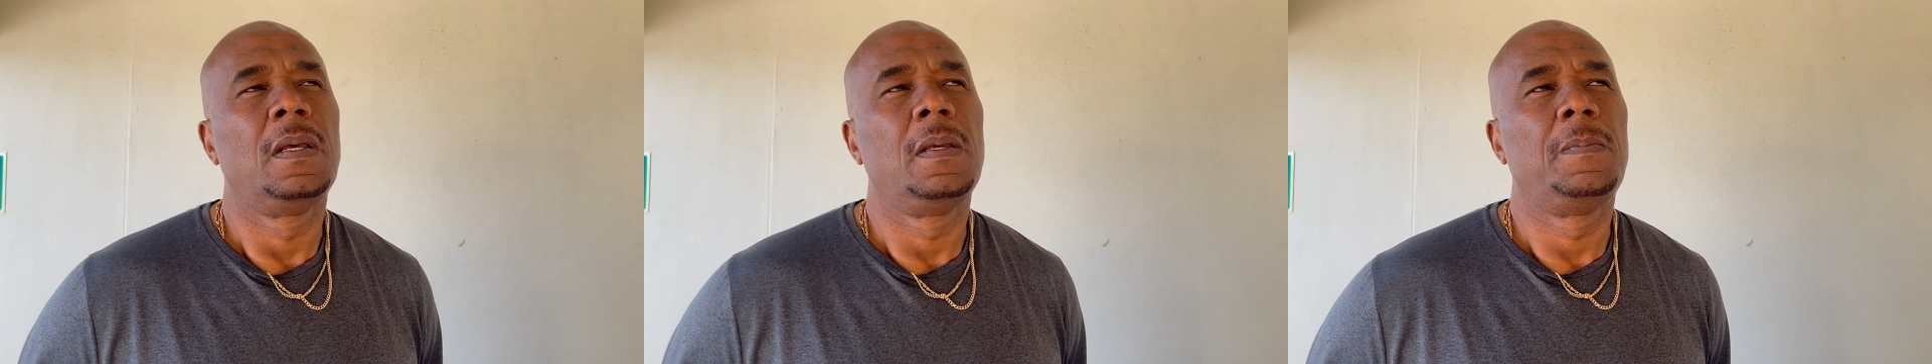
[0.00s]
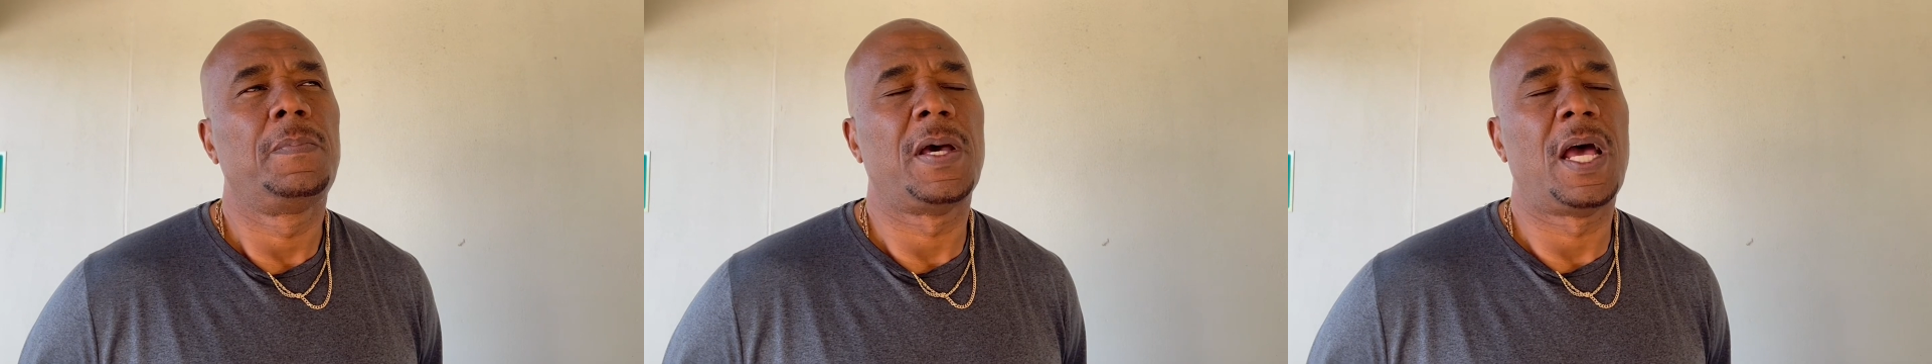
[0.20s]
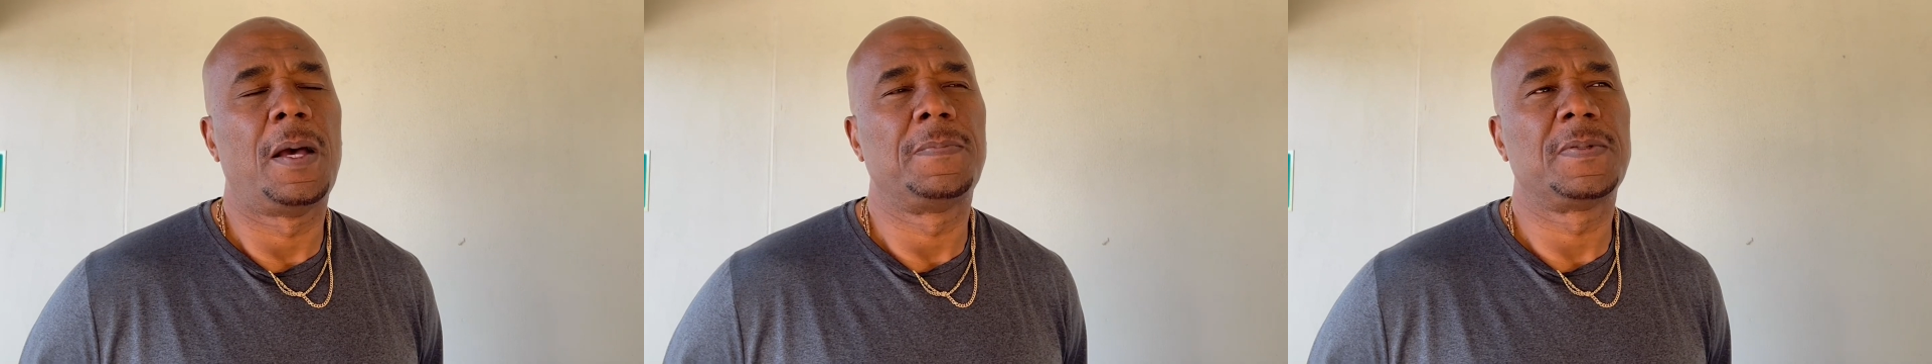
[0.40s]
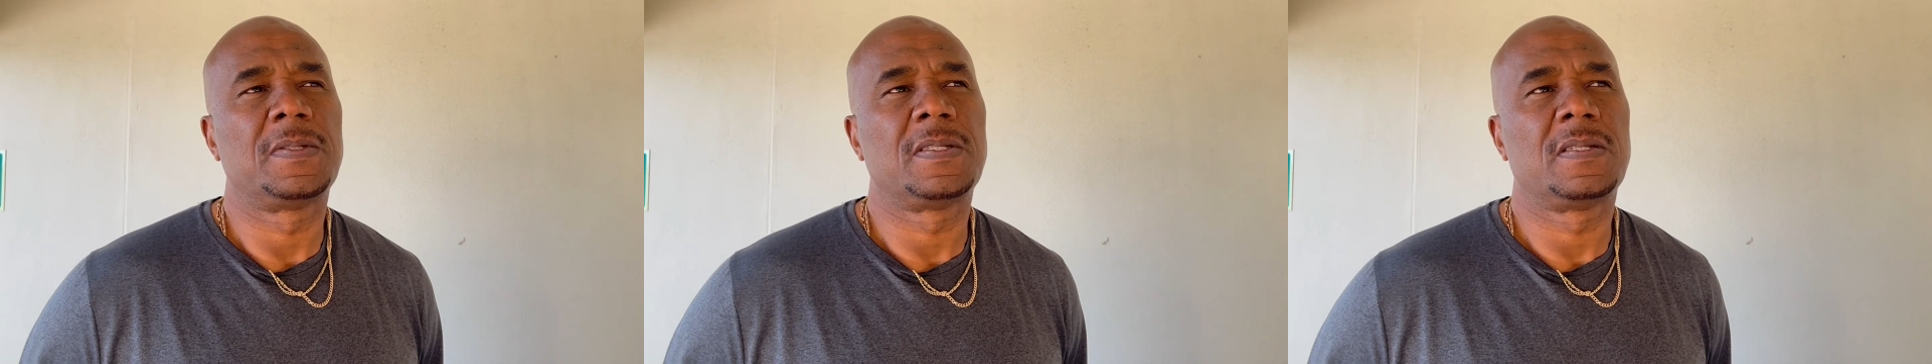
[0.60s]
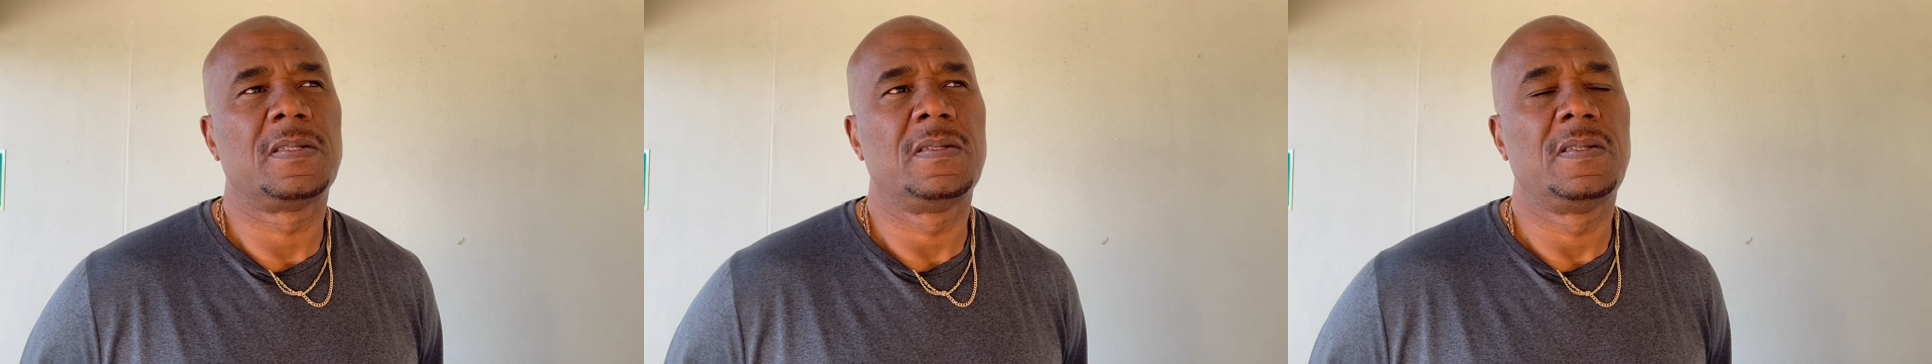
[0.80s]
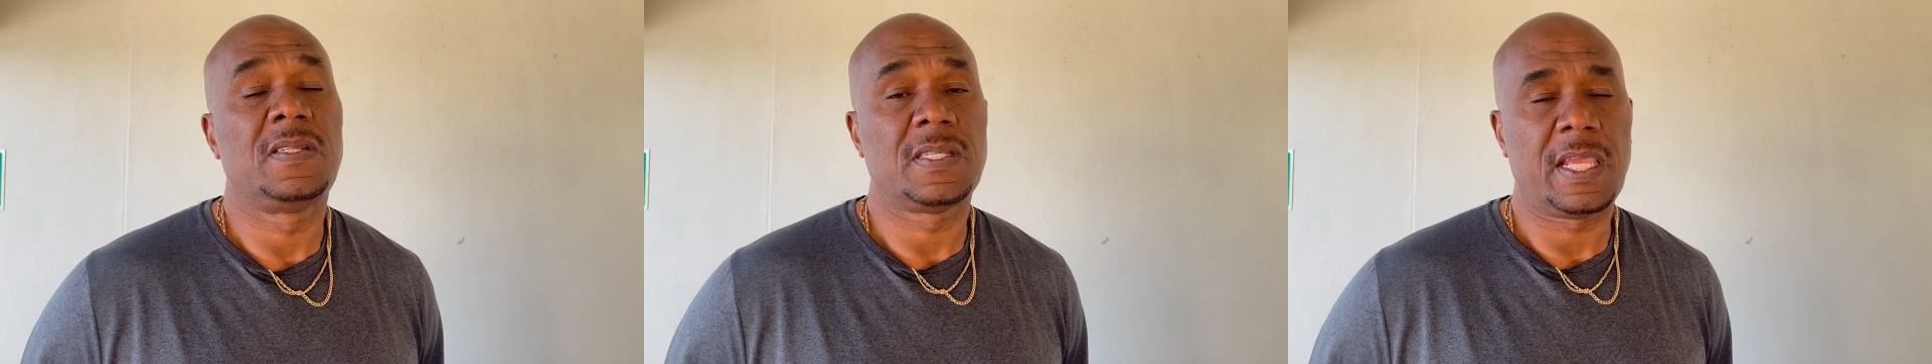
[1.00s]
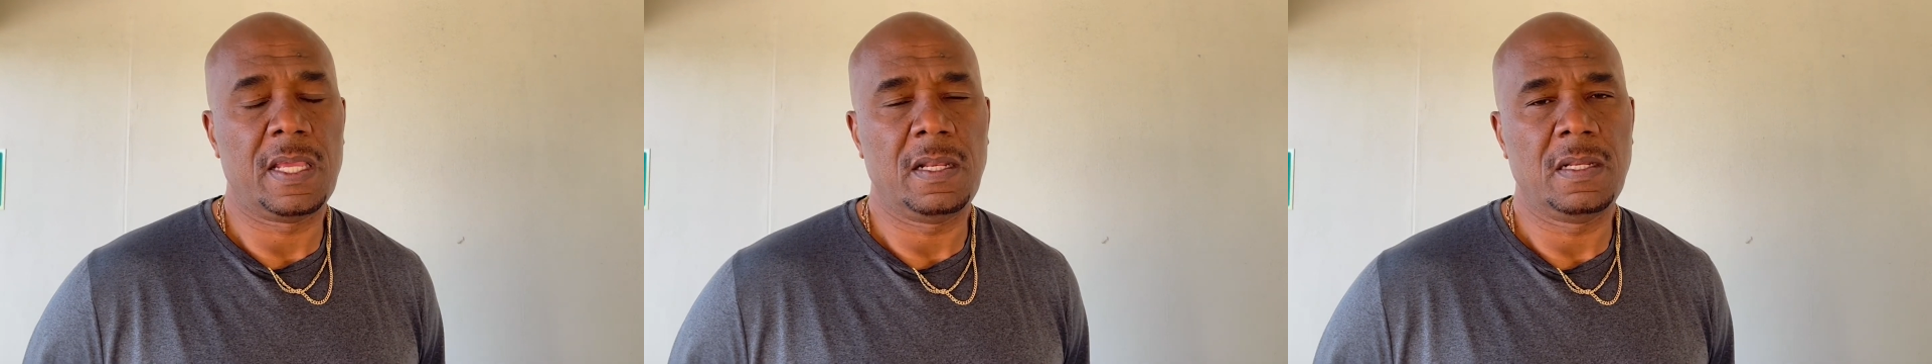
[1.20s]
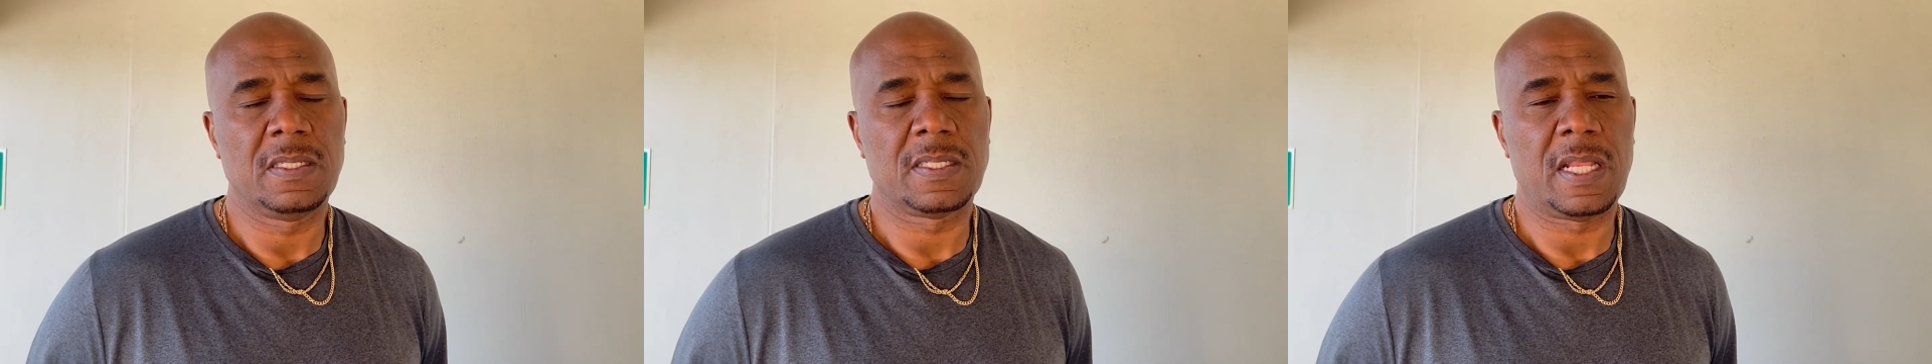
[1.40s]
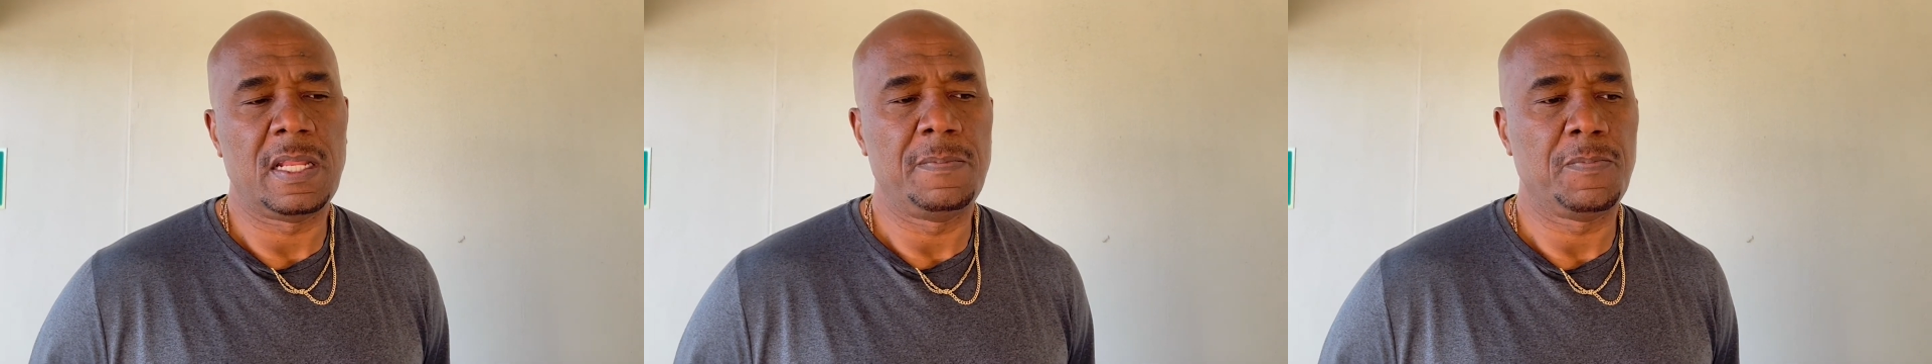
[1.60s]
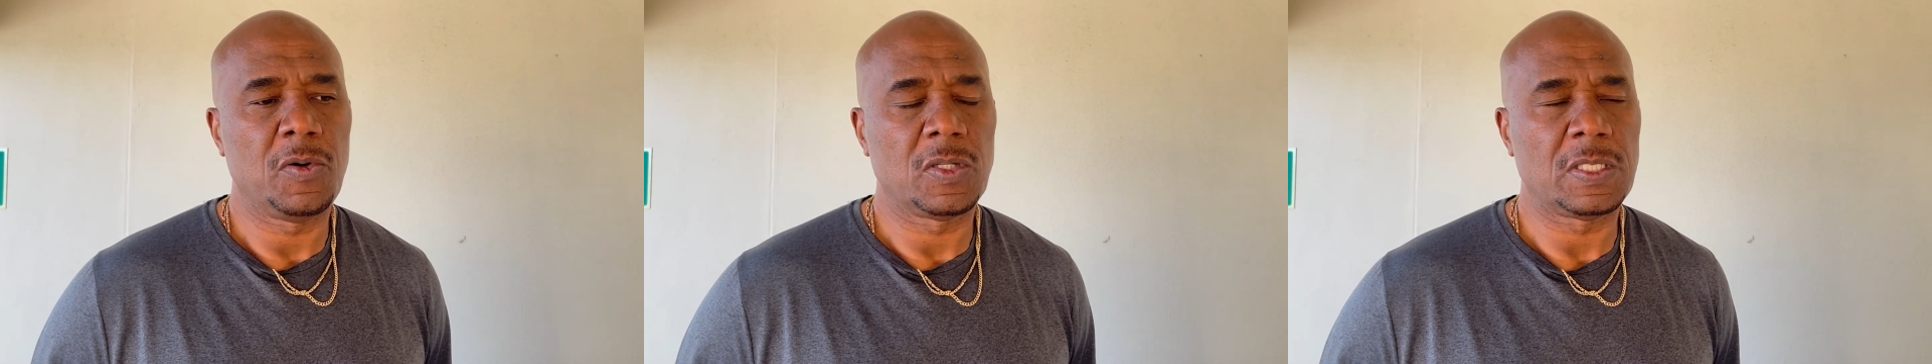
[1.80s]
perhaps skill is an
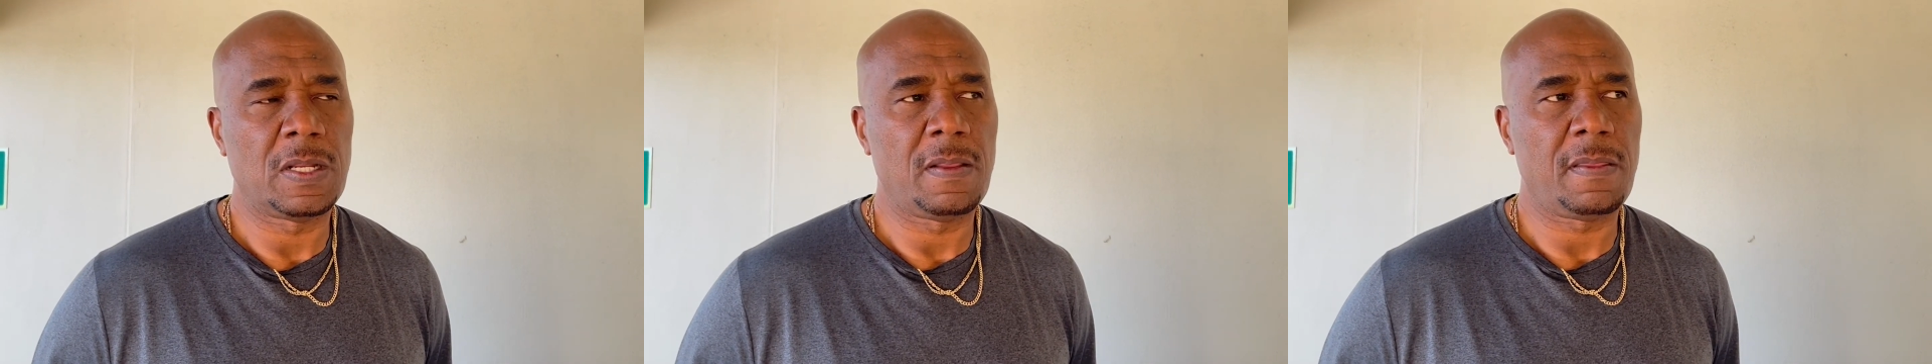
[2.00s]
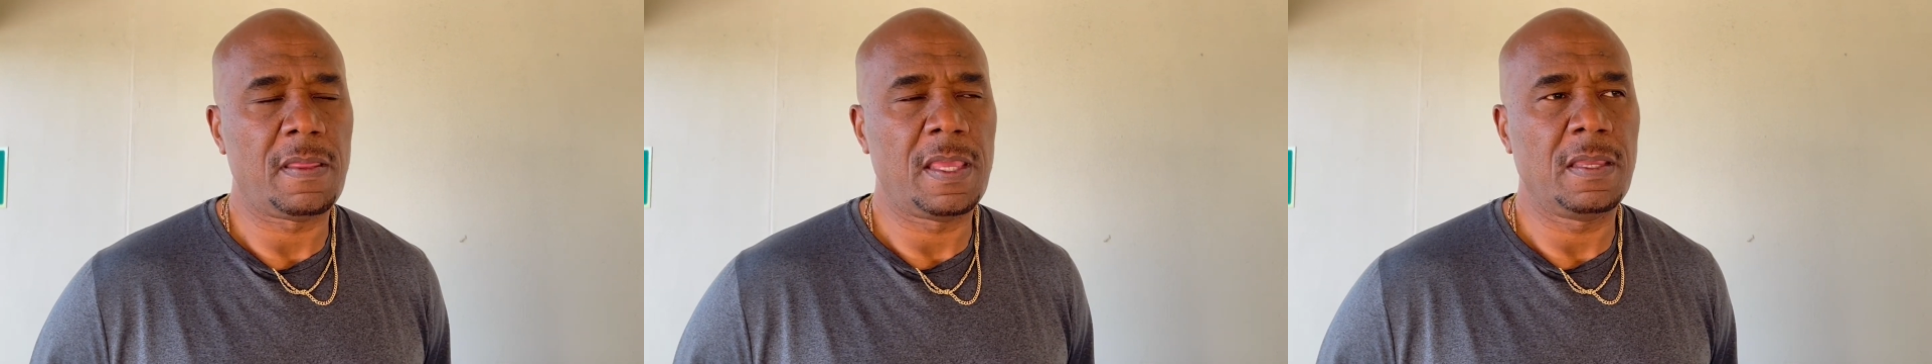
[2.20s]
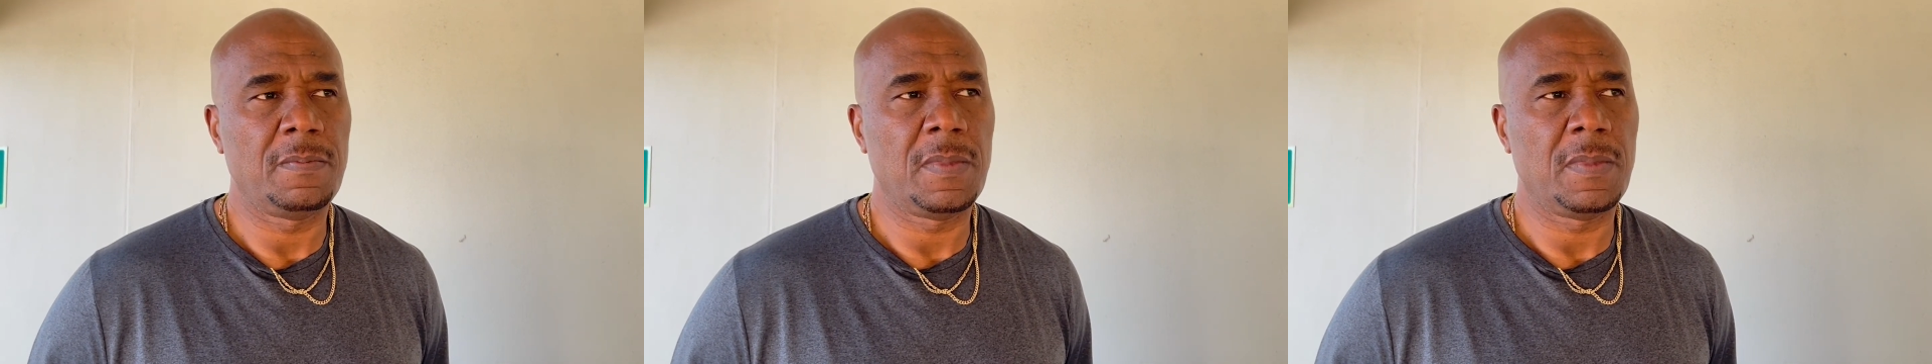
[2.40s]
important thing,